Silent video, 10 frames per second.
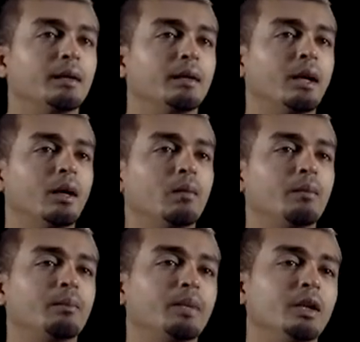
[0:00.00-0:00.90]
Now,
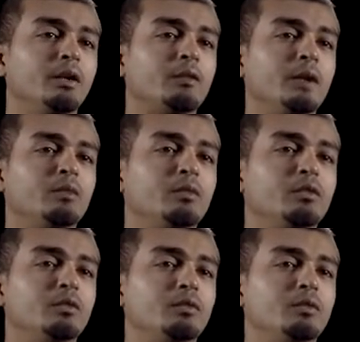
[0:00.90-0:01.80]
if I
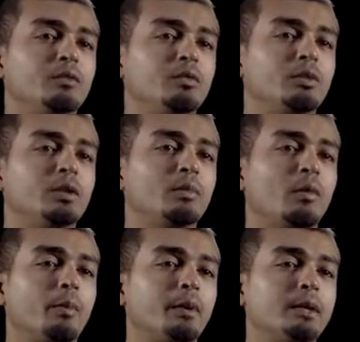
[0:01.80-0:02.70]
move to the
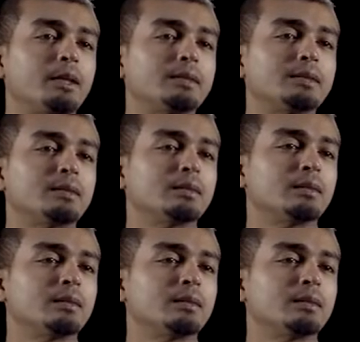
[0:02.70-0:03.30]
properties